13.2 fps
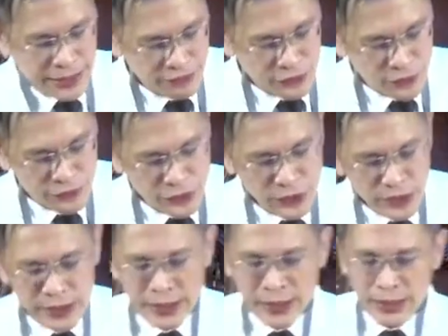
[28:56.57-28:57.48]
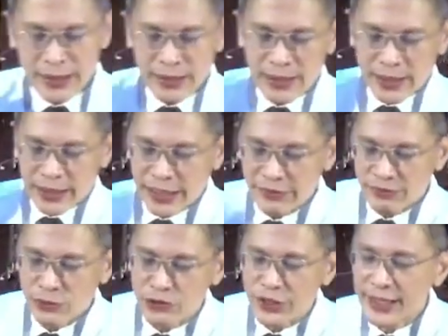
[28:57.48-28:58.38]
Give no food,
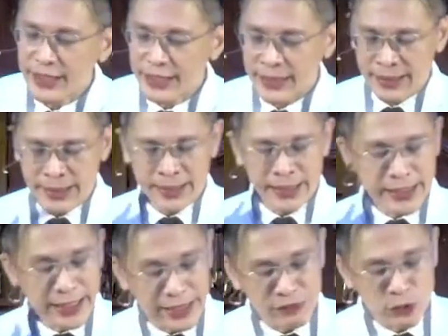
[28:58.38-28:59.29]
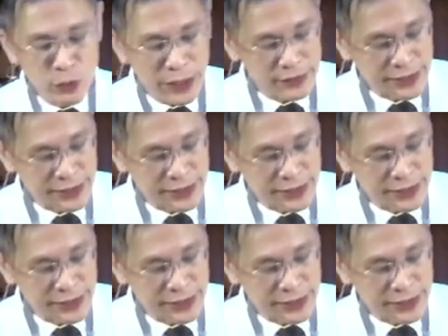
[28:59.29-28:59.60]
give no drink, give no